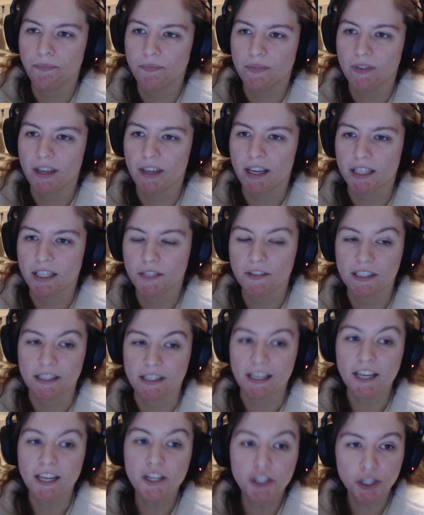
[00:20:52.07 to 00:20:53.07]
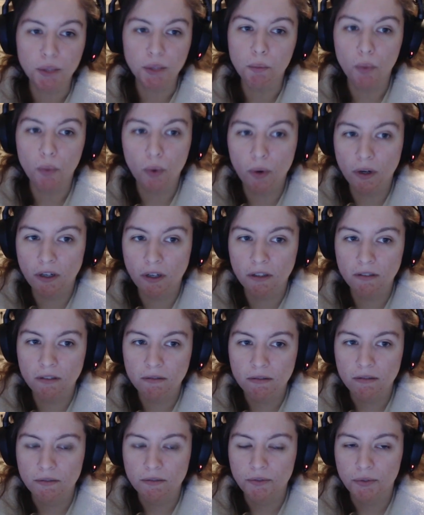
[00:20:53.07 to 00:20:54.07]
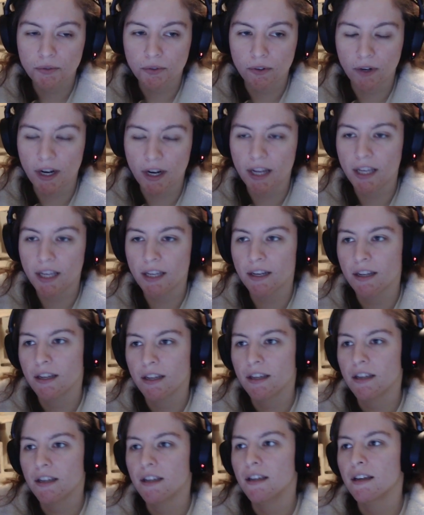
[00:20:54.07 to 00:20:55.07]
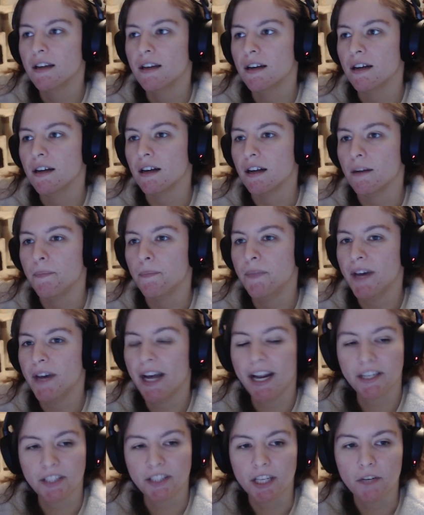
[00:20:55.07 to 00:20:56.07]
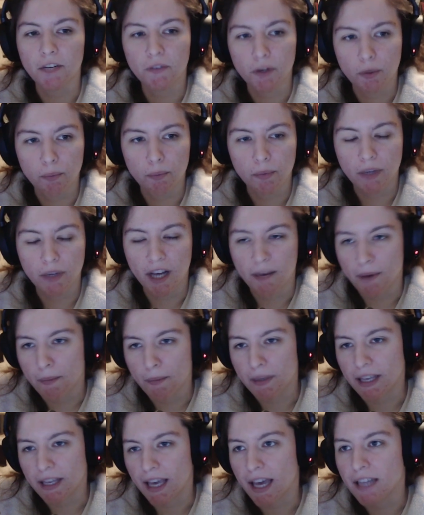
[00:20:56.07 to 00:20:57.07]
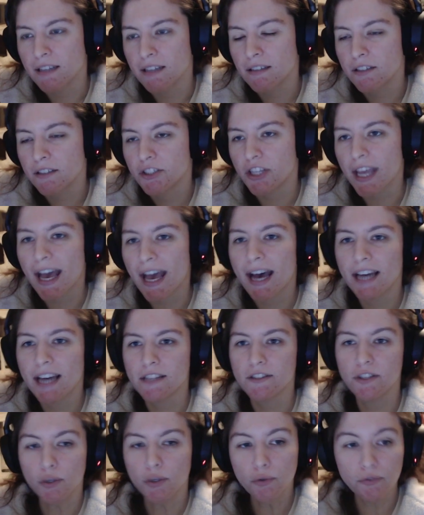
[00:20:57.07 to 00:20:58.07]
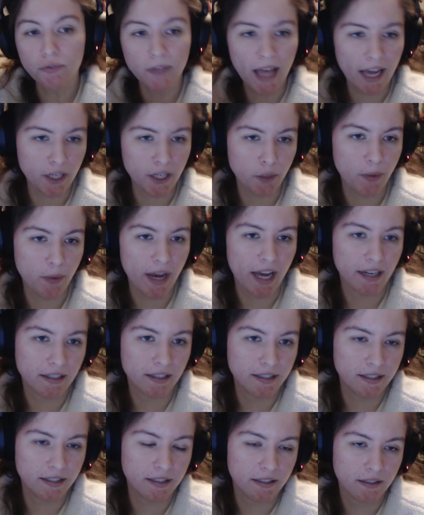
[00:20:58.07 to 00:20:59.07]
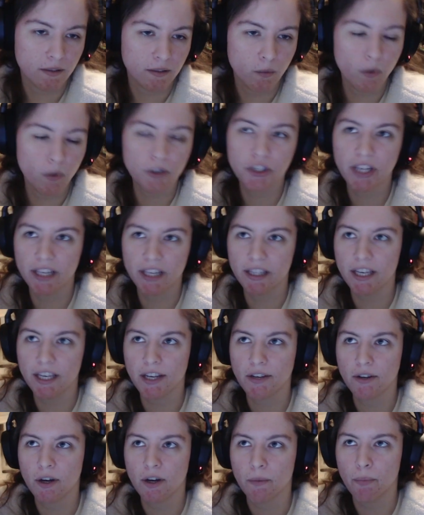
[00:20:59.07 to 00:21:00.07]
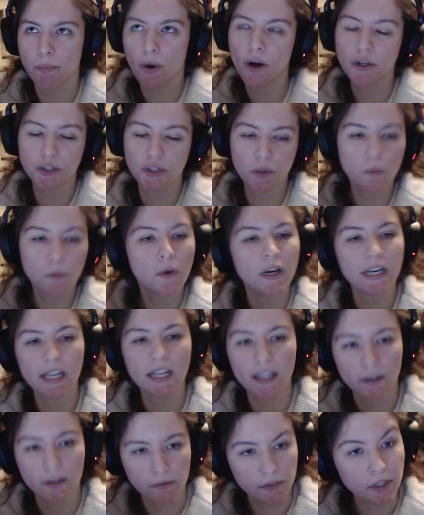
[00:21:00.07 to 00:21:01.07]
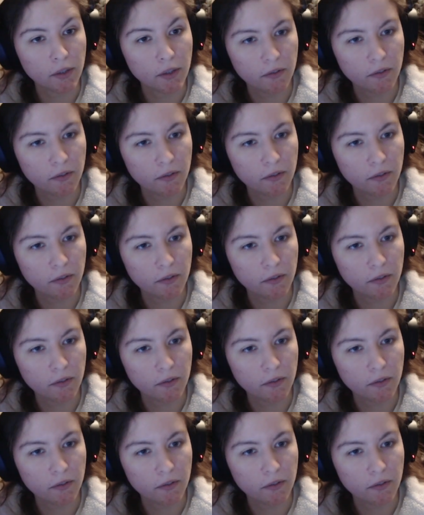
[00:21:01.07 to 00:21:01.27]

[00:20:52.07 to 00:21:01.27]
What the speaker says: like, asphyxiation more, right? That actually never come up again. She had 2 flashbacks. Well, she had, like, a partial one and then a real